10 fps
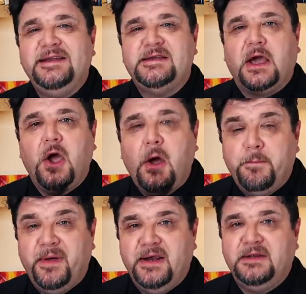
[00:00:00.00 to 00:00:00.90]
it is
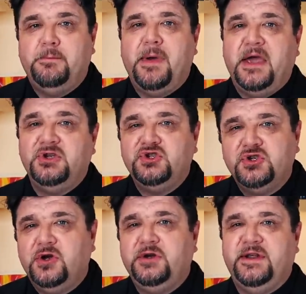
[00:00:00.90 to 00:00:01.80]
accompanied by
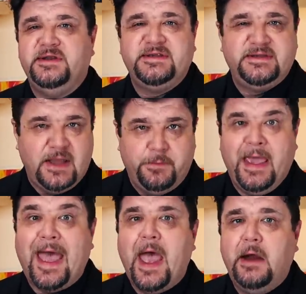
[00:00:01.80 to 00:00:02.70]
short and
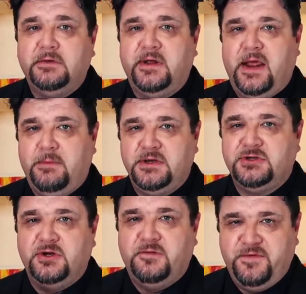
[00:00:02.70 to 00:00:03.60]
stubby aerodynamic
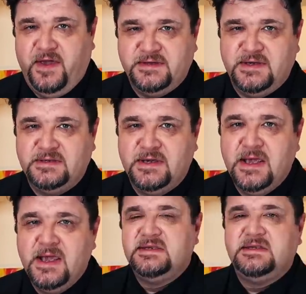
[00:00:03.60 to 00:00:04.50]
surfaces,
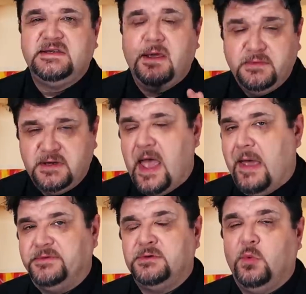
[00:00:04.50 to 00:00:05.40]

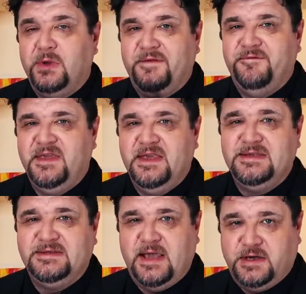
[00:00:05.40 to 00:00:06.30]
sometimes with a
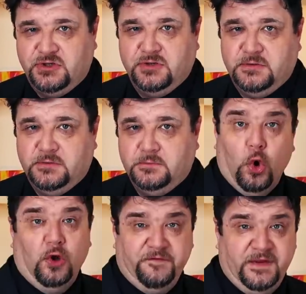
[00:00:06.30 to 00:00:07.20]
V-section.
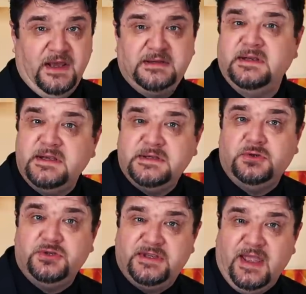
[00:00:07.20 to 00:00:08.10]
All of this needs
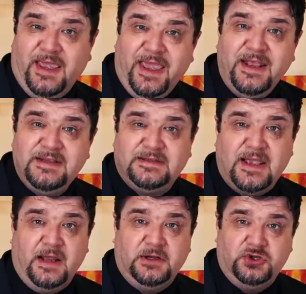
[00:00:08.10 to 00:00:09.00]
to stay
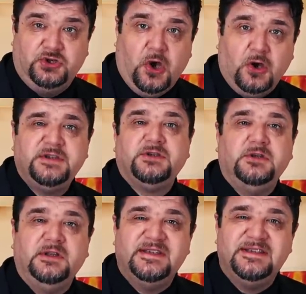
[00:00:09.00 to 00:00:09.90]
inside the shock, so the